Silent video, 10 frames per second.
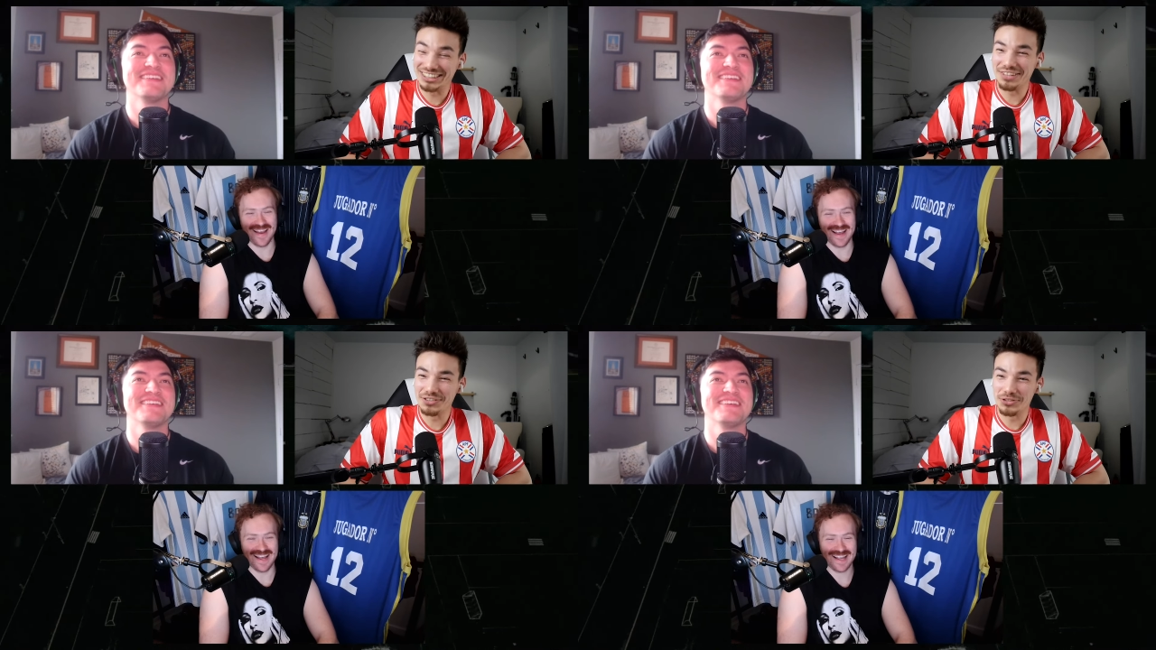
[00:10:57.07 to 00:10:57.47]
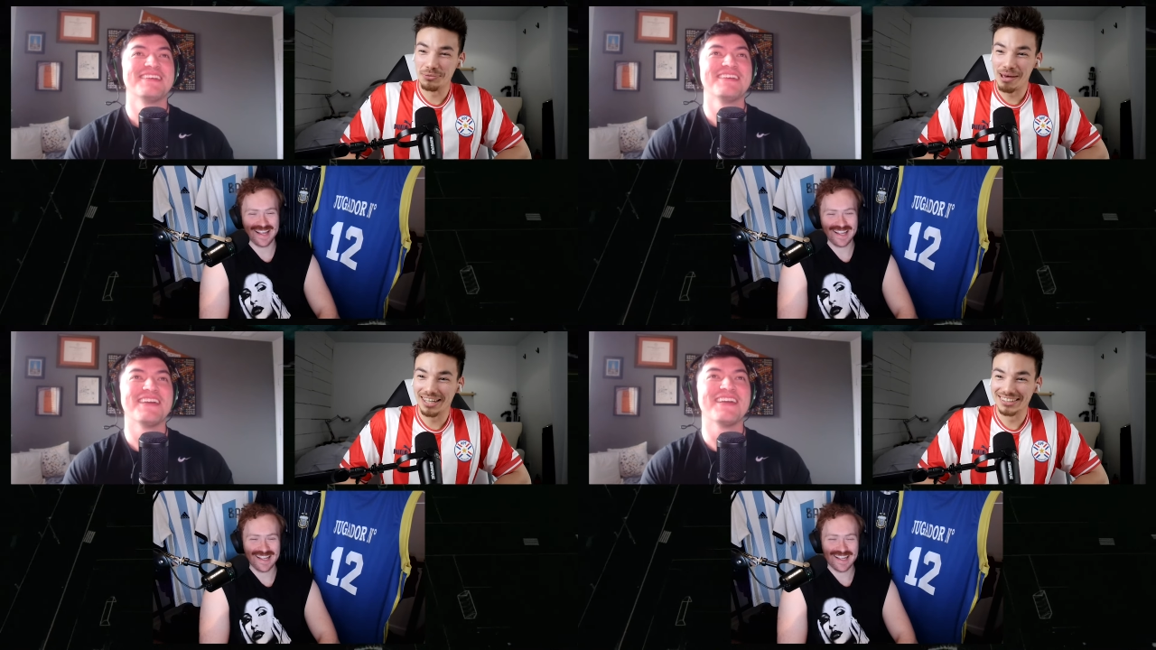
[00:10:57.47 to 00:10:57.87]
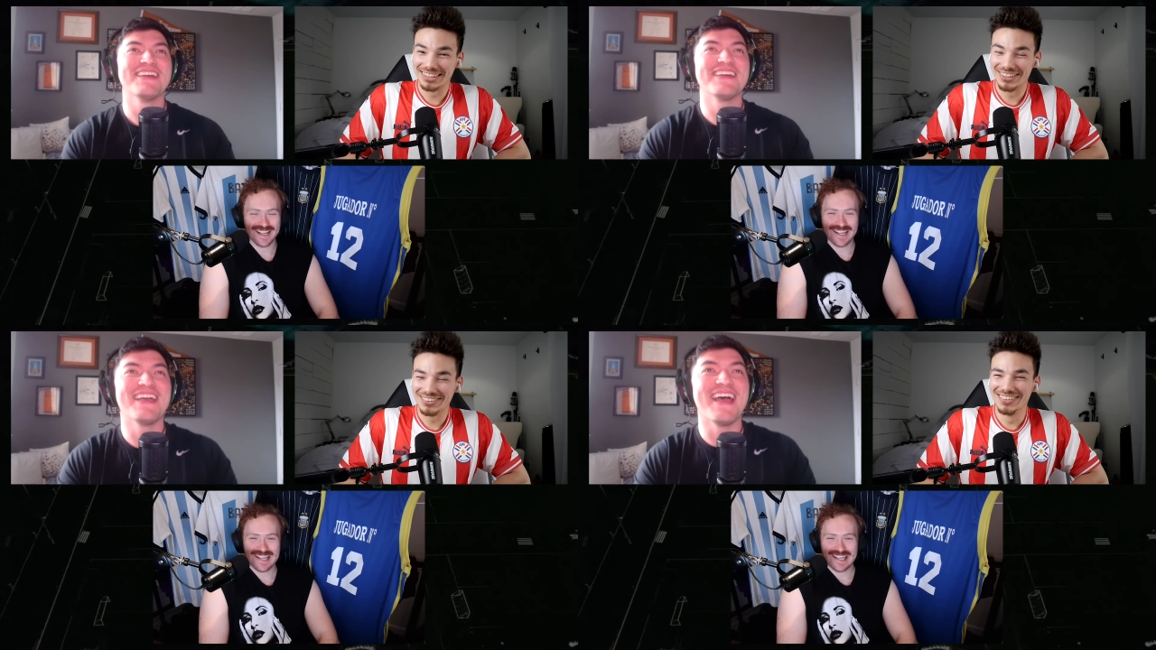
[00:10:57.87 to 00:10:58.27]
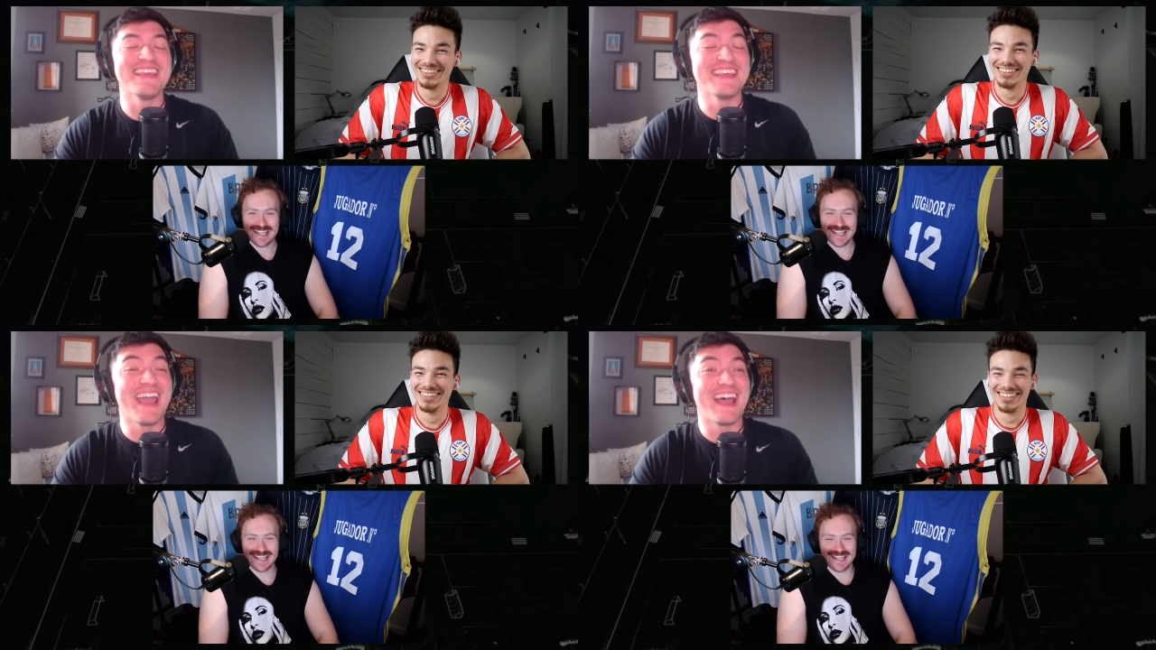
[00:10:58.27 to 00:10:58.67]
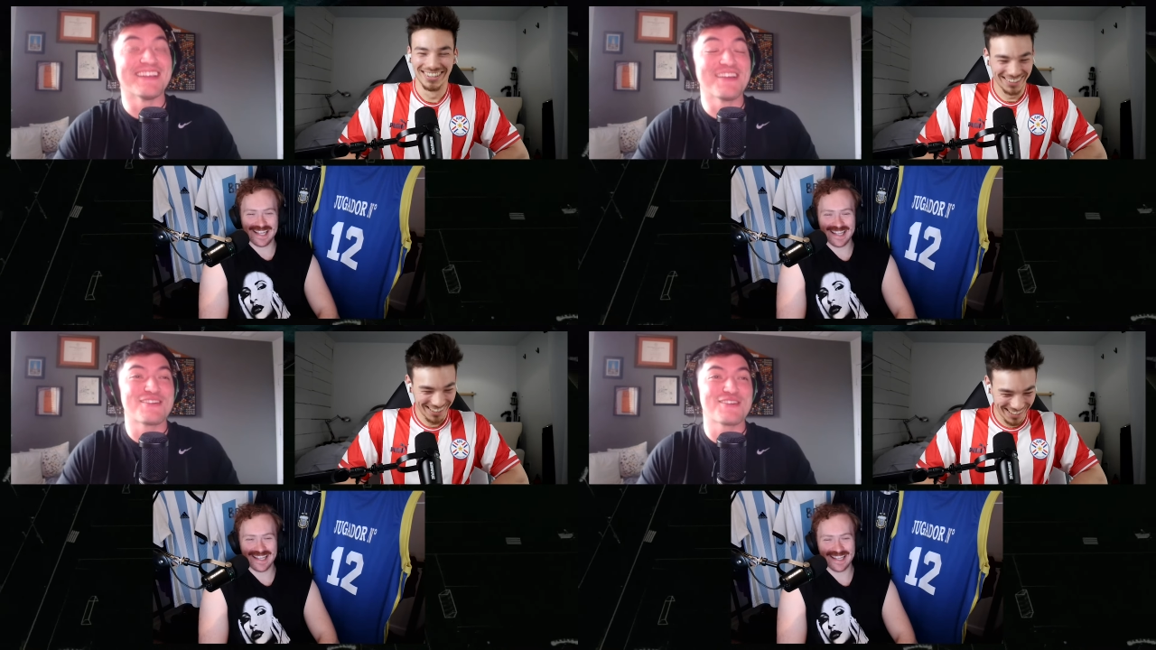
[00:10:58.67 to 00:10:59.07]
Speaker 1: that saved you two bands, though. Uh, yeah,
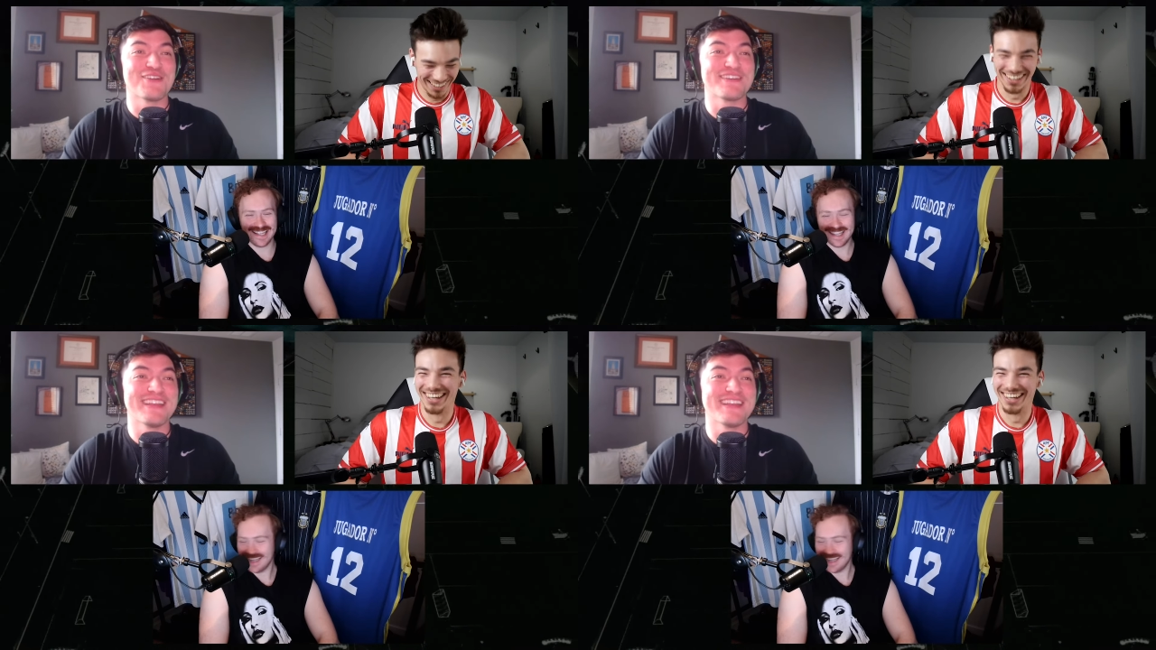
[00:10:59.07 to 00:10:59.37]
it sure